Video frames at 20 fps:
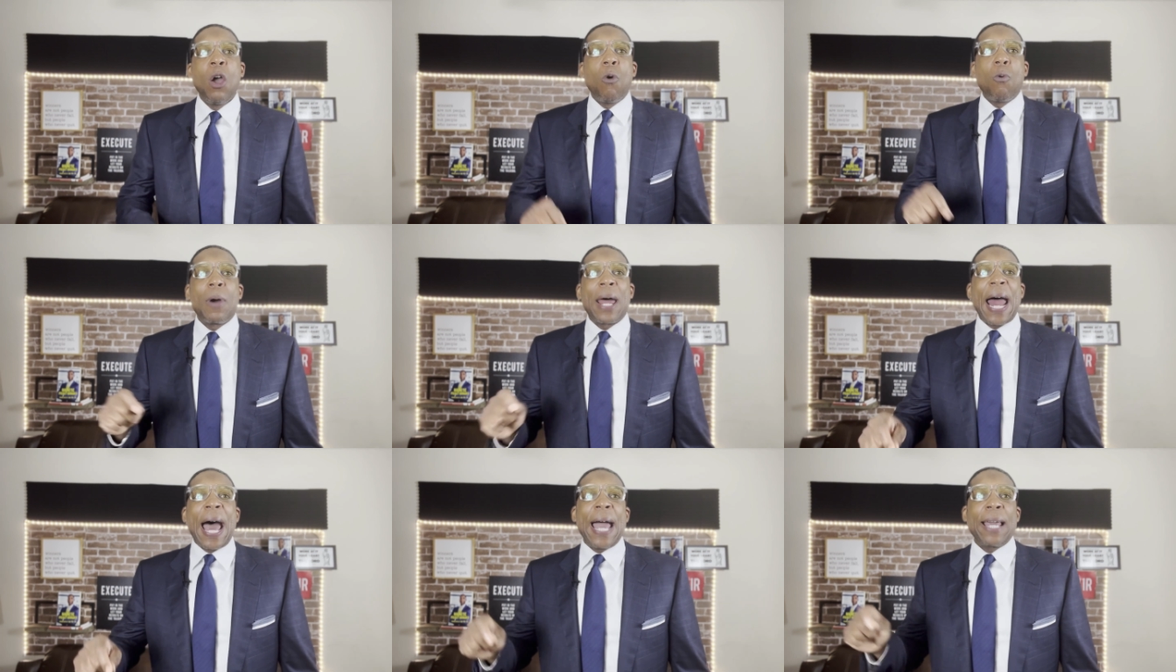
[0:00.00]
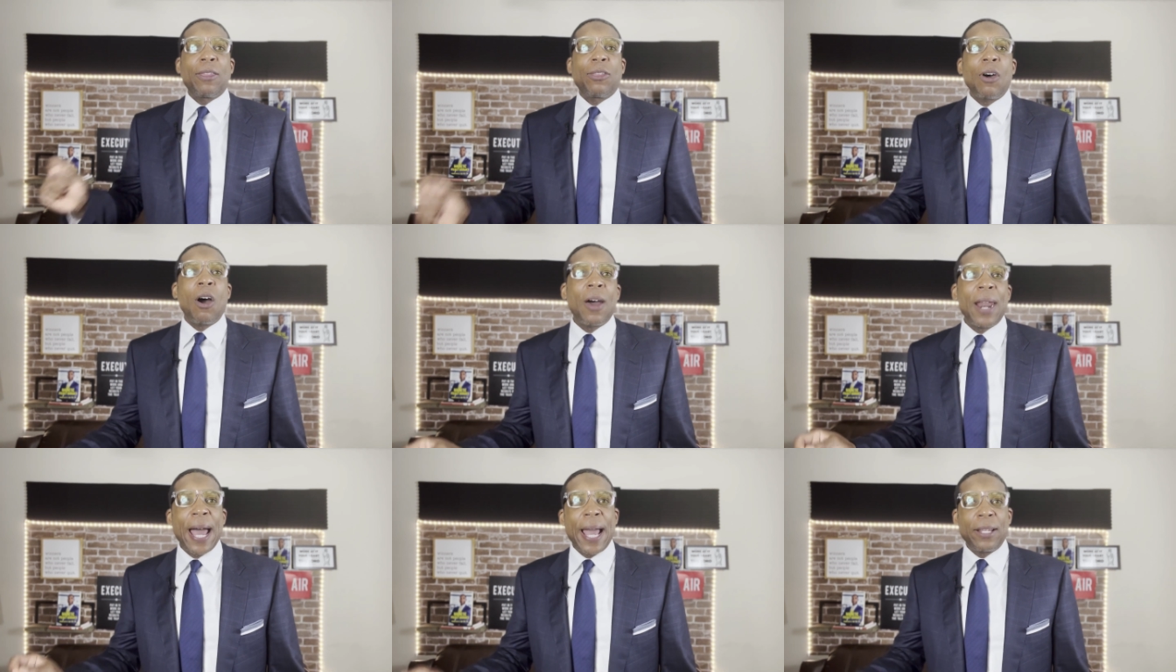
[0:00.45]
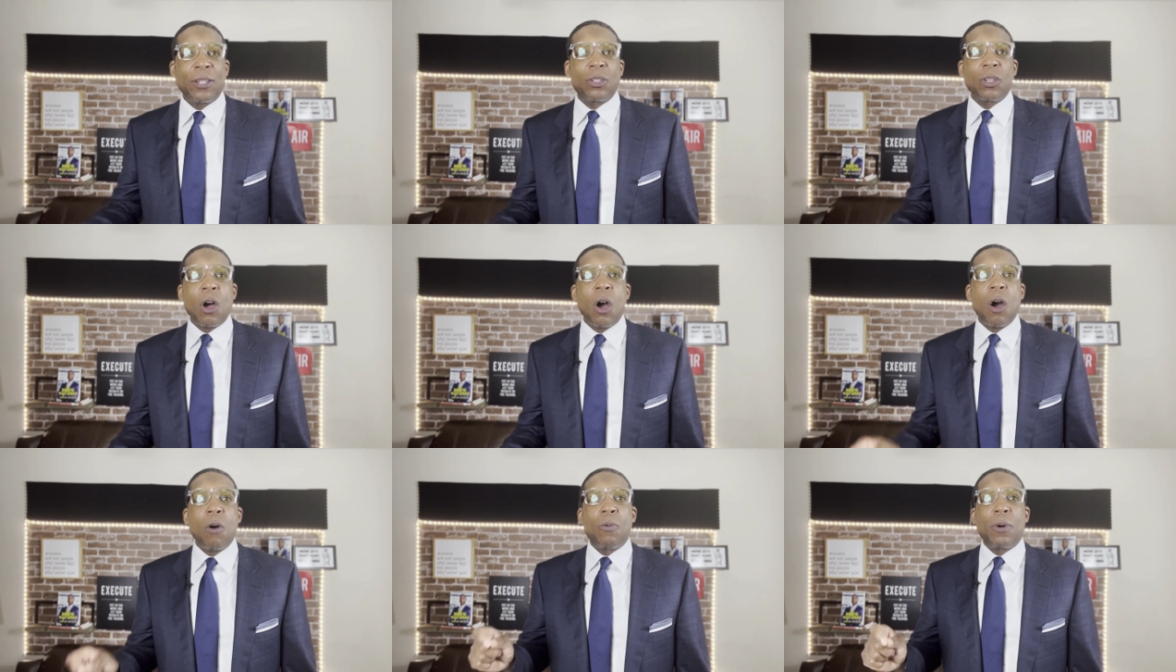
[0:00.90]
what I thought I
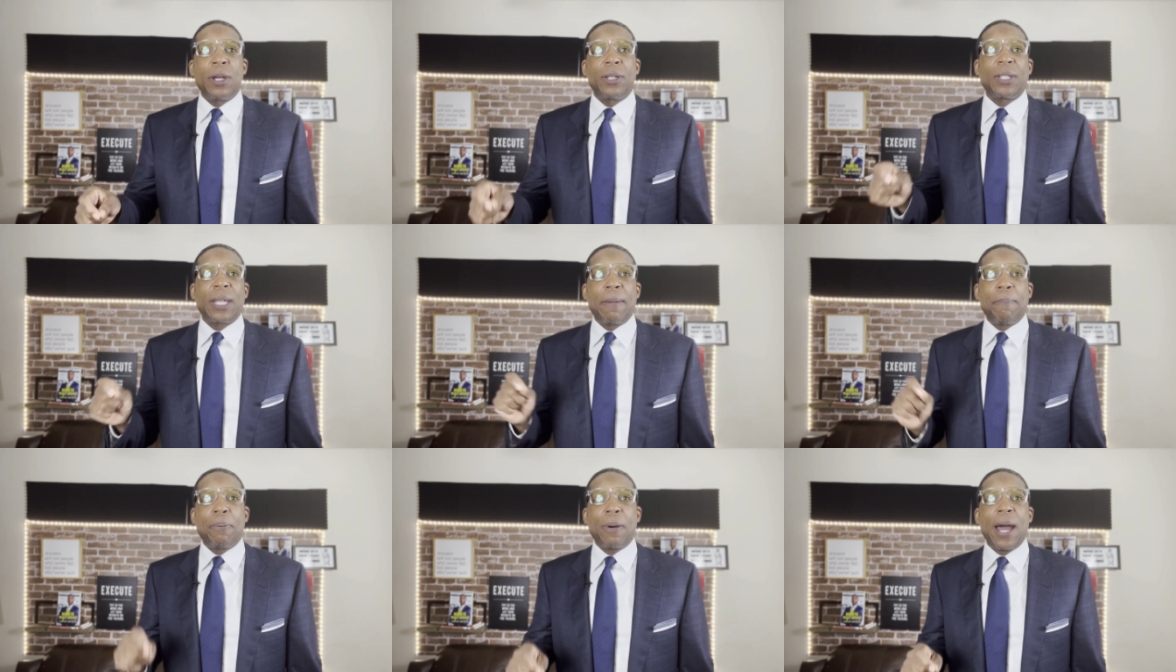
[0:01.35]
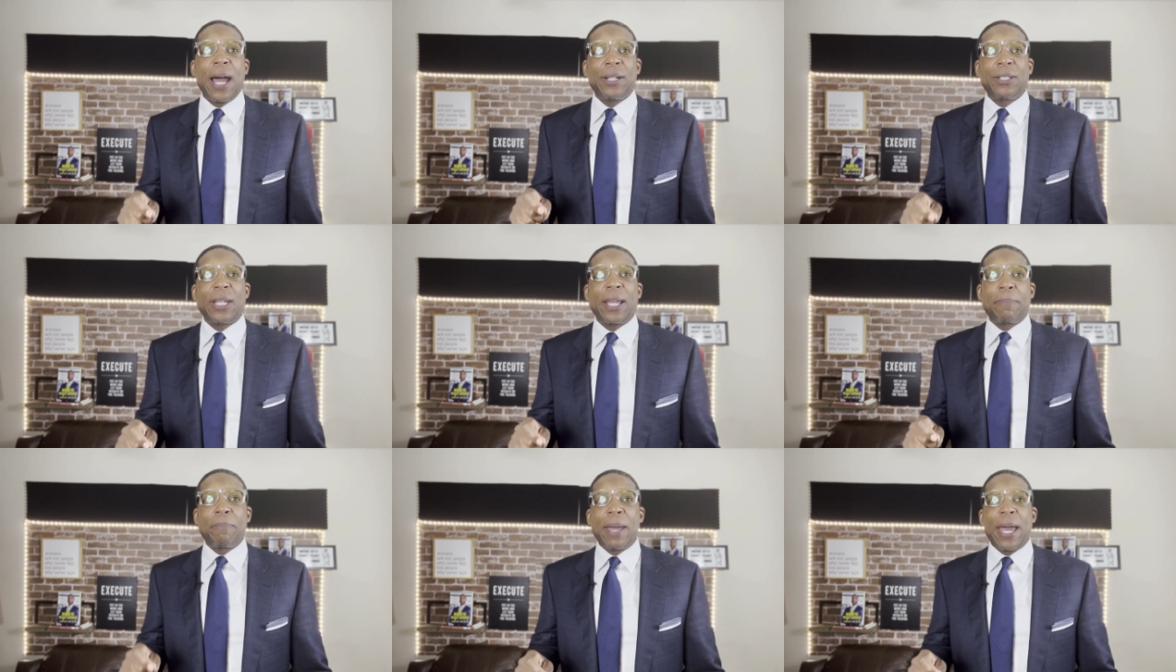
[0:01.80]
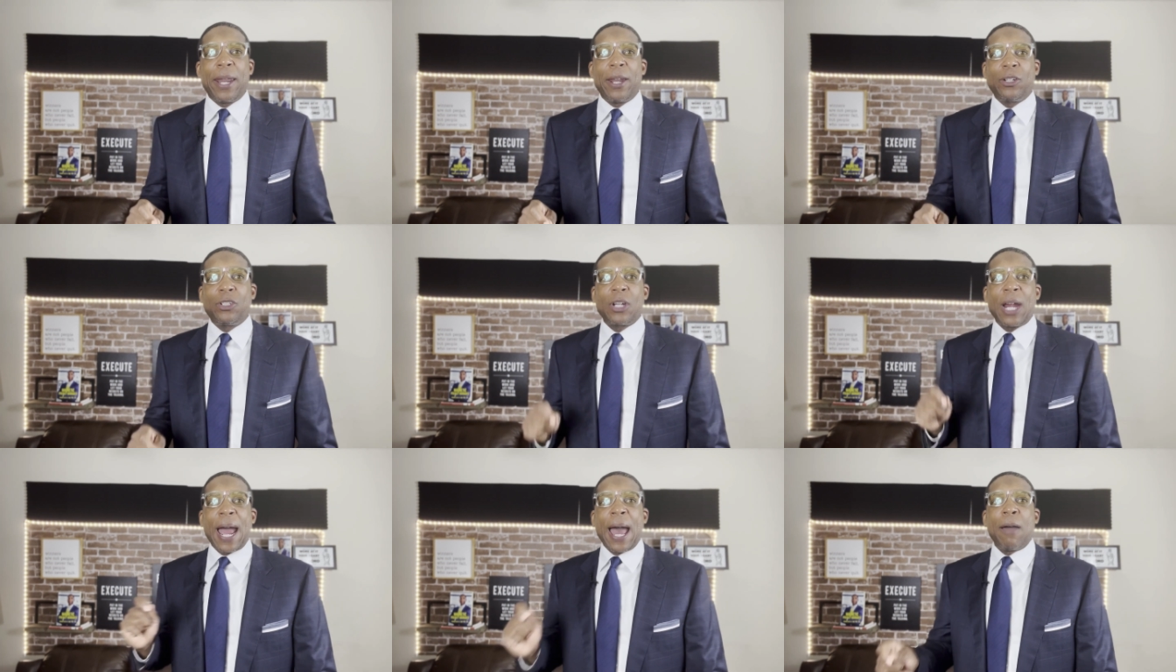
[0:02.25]
saw was a project manager.